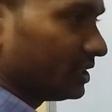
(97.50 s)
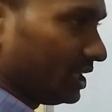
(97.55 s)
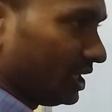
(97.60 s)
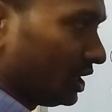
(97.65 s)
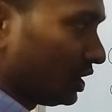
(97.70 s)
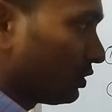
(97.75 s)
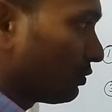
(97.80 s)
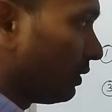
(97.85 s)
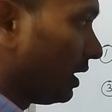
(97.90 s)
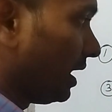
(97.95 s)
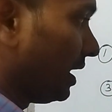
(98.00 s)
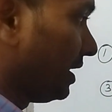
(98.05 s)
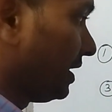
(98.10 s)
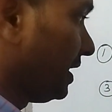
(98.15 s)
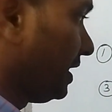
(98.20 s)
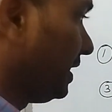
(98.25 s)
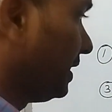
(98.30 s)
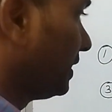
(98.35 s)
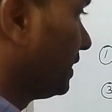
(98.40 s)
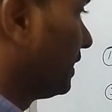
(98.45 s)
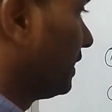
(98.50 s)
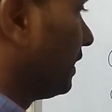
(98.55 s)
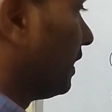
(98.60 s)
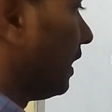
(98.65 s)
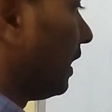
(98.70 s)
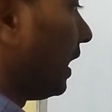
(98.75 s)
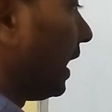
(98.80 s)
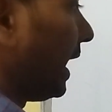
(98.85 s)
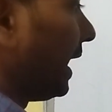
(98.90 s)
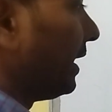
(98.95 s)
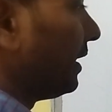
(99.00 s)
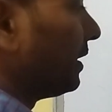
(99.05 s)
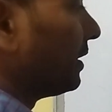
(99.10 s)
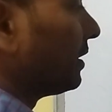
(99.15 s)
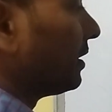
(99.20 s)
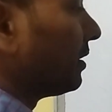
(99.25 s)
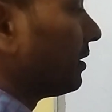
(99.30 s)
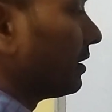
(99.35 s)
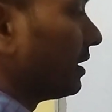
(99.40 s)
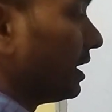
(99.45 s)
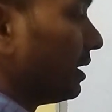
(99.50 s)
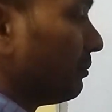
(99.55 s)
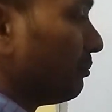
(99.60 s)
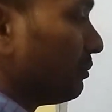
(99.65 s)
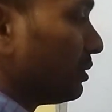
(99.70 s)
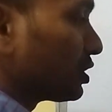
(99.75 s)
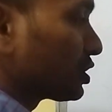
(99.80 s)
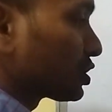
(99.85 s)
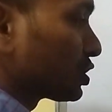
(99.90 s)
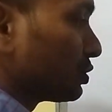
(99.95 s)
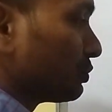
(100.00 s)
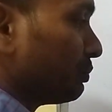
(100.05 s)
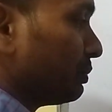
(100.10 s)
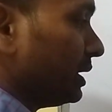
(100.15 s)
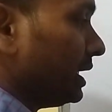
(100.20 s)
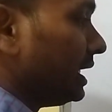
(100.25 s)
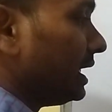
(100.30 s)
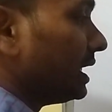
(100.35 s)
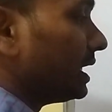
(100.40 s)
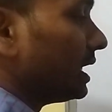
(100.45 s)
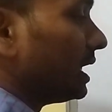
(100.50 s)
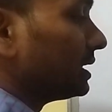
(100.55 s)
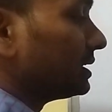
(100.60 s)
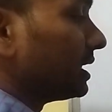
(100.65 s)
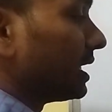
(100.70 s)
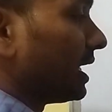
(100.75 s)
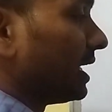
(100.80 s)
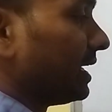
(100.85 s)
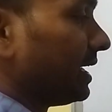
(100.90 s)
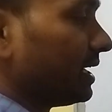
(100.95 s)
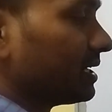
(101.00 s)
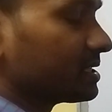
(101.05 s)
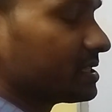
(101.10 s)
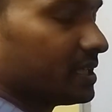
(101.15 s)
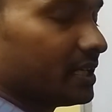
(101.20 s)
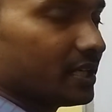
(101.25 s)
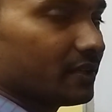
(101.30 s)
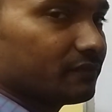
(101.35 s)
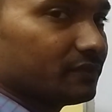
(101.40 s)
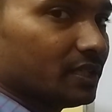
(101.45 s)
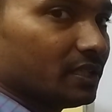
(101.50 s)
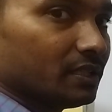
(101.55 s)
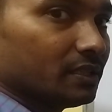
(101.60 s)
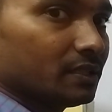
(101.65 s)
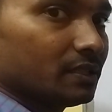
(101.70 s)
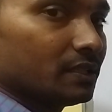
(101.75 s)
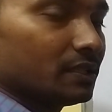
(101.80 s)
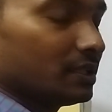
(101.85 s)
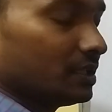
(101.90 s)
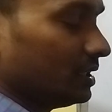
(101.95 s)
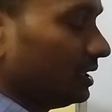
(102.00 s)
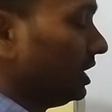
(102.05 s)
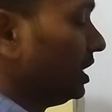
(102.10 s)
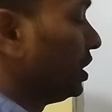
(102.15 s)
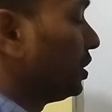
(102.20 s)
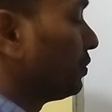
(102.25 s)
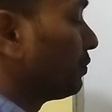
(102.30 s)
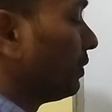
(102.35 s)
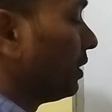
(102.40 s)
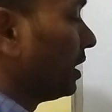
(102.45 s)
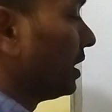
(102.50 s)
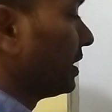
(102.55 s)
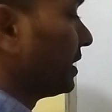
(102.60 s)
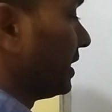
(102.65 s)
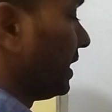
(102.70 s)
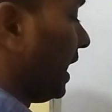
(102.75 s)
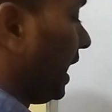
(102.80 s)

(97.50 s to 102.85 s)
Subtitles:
the equality, and numbers should be on the right hand side of the equality.